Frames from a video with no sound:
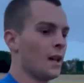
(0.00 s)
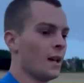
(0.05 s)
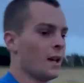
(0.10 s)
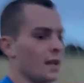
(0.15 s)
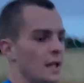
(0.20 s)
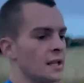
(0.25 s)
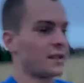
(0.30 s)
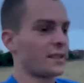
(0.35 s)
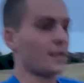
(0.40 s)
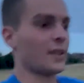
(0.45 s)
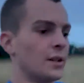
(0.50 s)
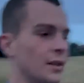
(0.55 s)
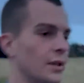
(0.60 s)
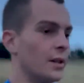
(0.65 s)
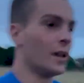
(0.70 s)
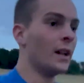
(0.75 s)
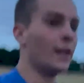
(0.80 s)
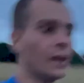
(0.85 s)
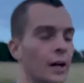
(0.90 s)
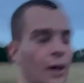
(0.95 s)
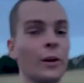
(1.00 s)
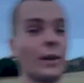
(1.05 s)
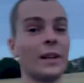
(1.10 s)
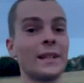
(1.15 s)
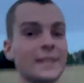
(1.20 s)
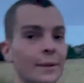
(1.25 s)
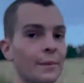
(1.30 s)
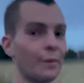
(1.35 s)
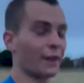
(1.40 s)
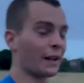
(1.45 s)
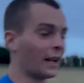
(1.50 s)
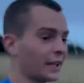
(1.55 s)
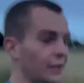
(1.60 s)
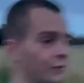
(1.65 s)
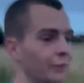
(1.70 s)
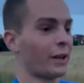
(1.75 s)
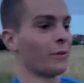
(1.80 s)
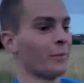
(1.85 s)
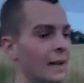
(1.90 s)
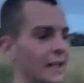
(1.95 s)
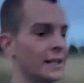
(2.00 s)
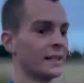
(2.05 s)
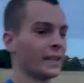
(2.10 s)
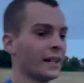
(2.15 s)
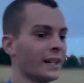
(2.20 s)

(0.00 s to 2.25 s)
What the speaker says: So only something I can recommend,